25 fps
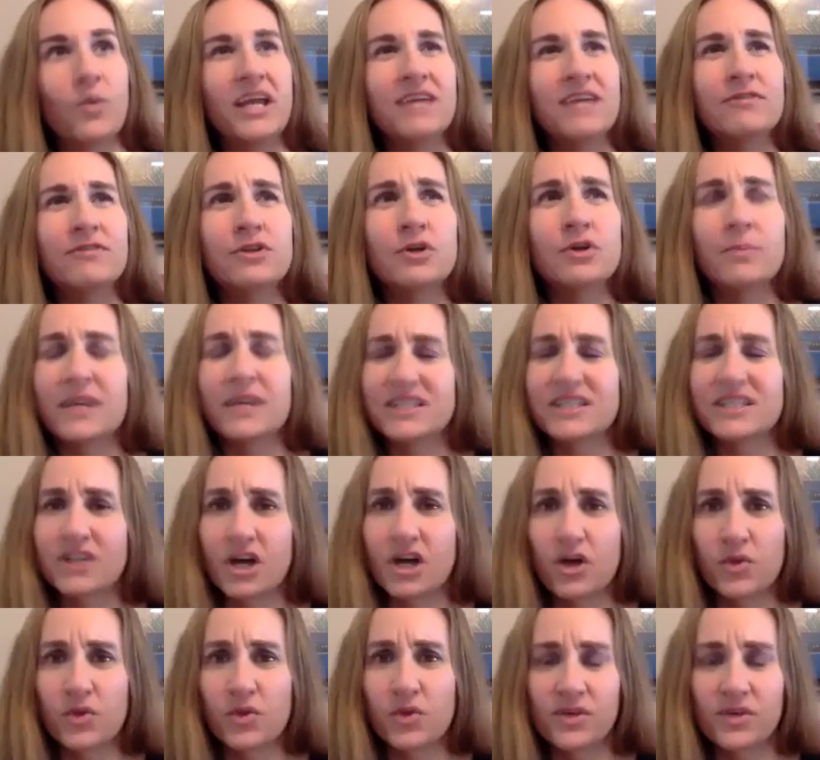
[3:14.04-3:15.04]
even though mental
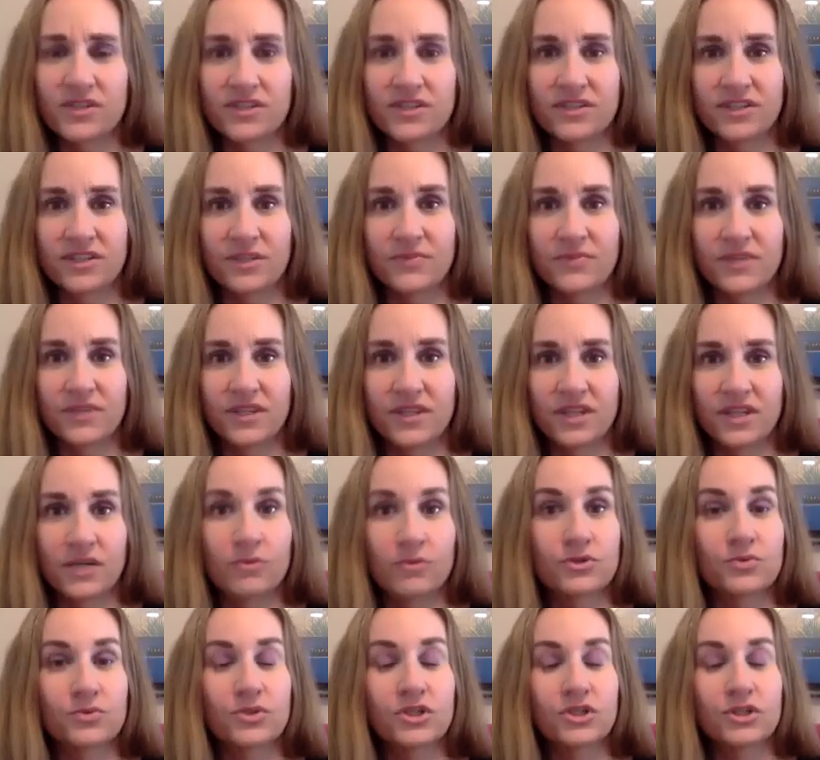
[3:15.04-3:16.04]
health wasn't something that
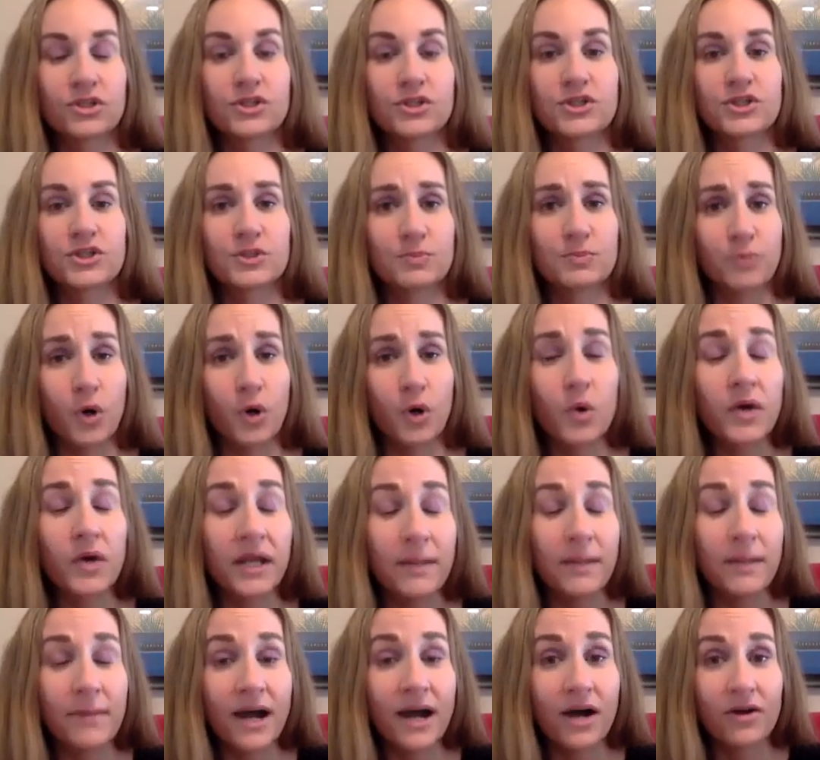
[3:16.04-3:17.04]
was really
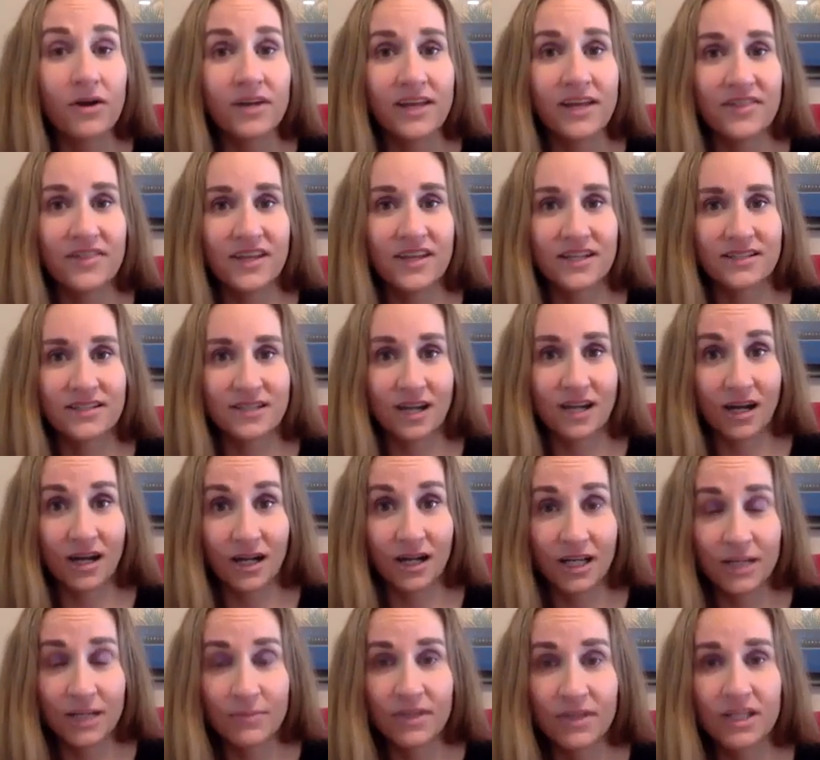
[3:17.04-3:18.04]
spoken about at that
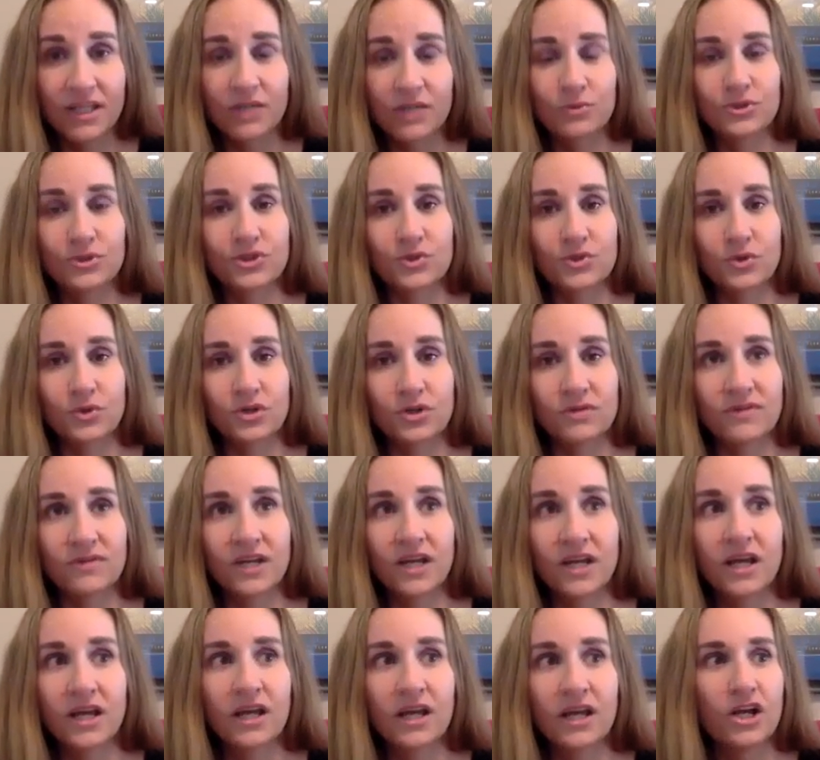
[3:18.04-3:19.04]
time, and it was sort of,
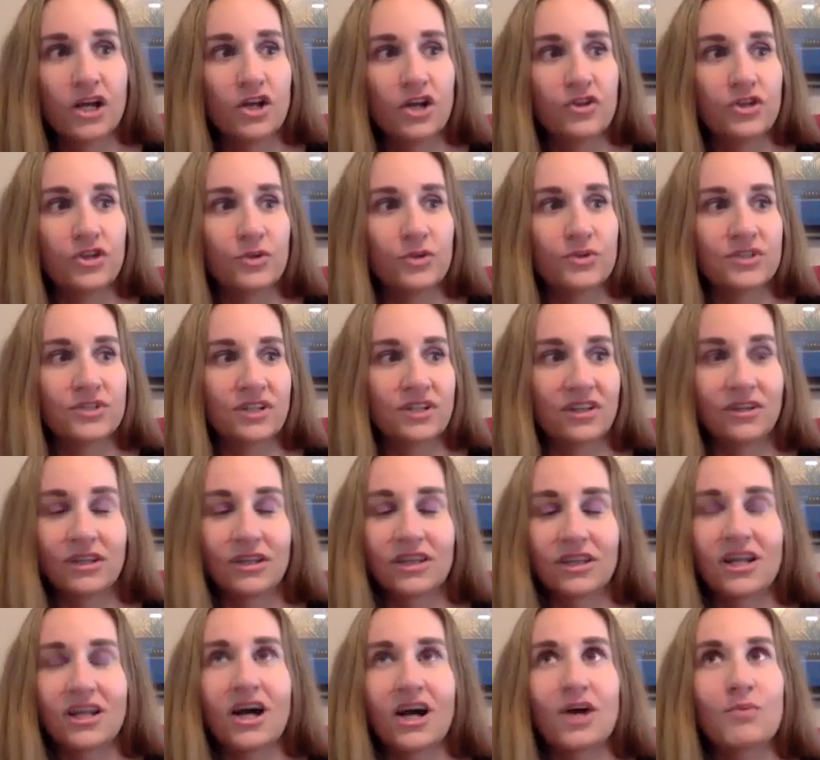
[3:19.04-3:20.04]
there was a
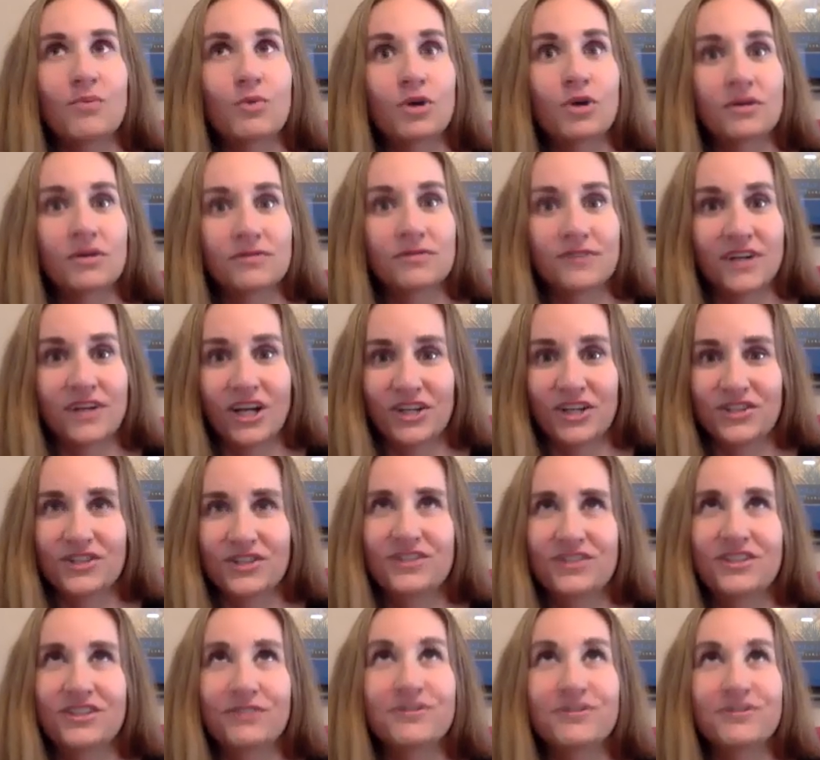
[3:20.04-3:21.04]
lot more
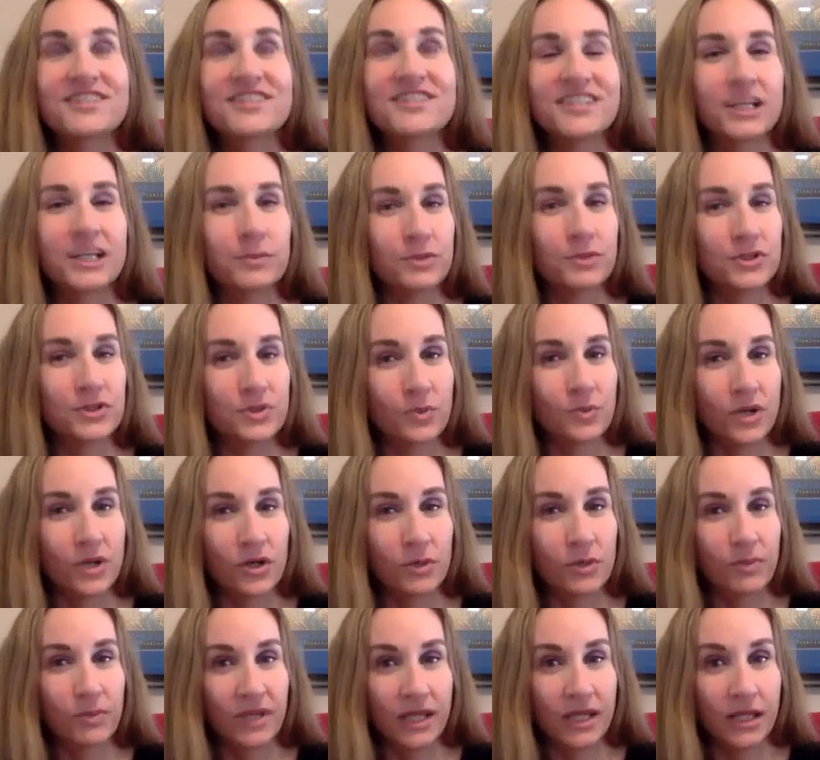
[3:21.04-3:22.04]
different stigmas
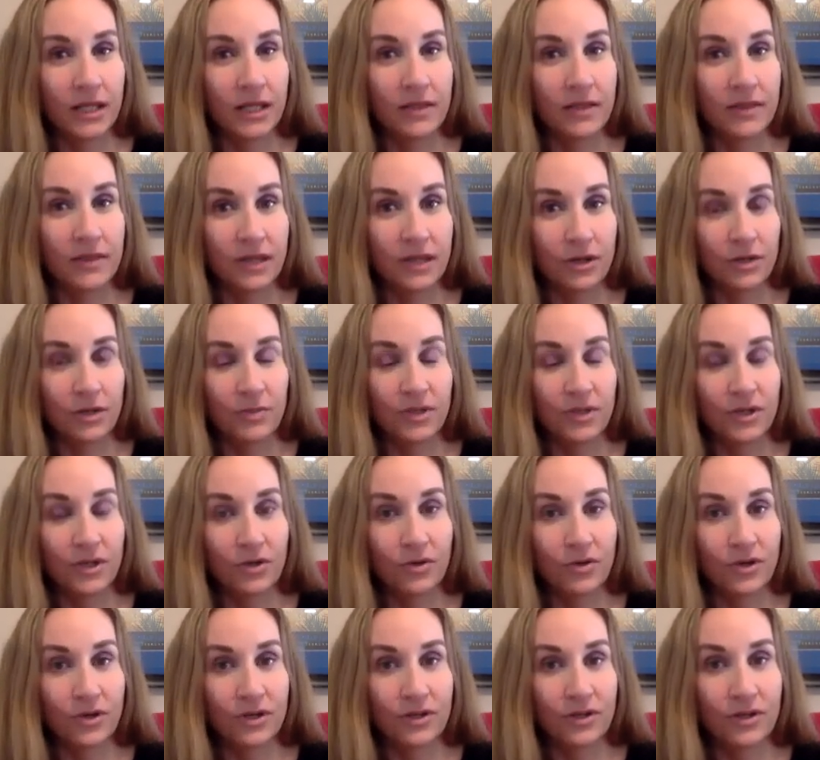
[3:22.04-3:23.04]
around being in therapy and
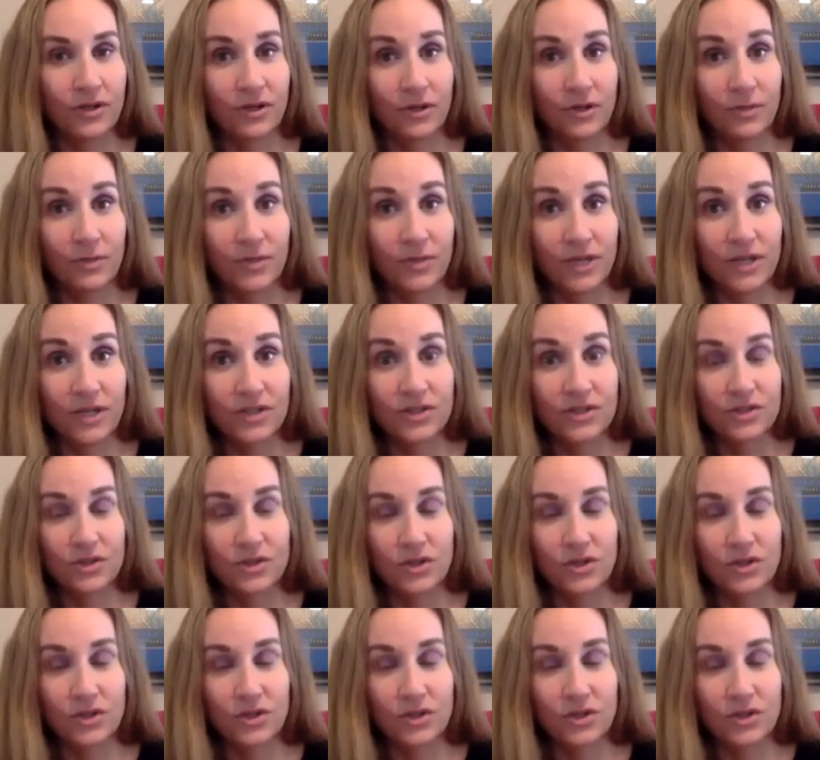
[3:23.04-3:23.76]
going to therapists.